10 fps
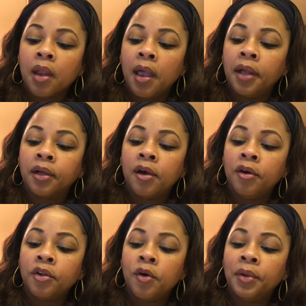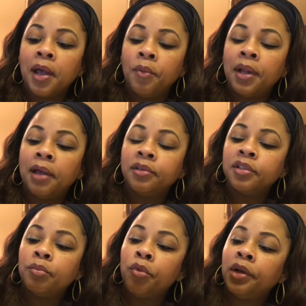I had a coat on when I went out
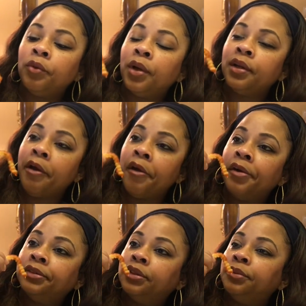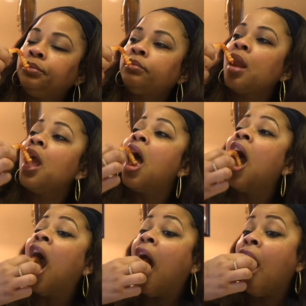this morning running errands, and
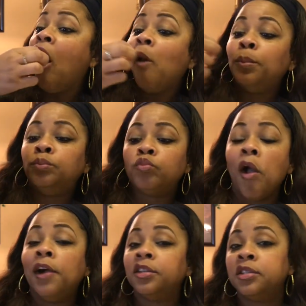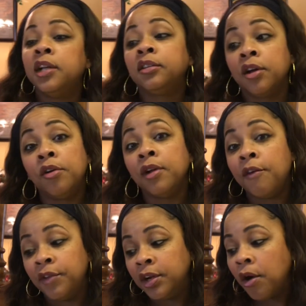I had to take the coat off in